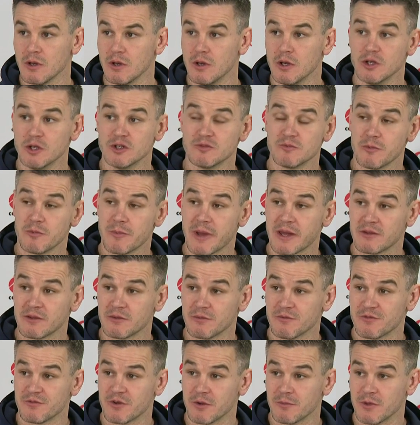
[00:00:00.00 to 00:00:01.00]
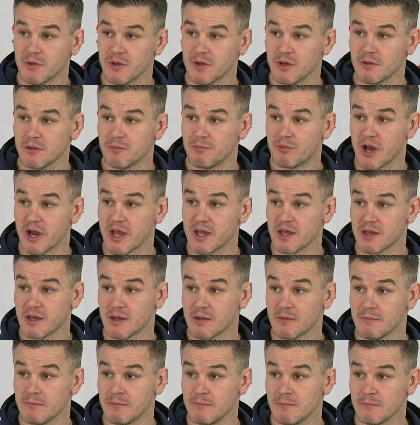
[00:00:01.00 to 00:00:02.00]
Lose momentum from the break.
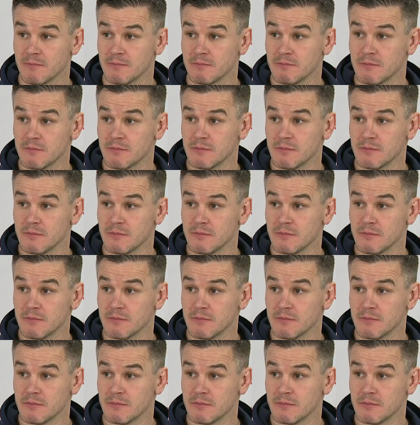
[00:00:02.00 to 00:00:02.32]
From the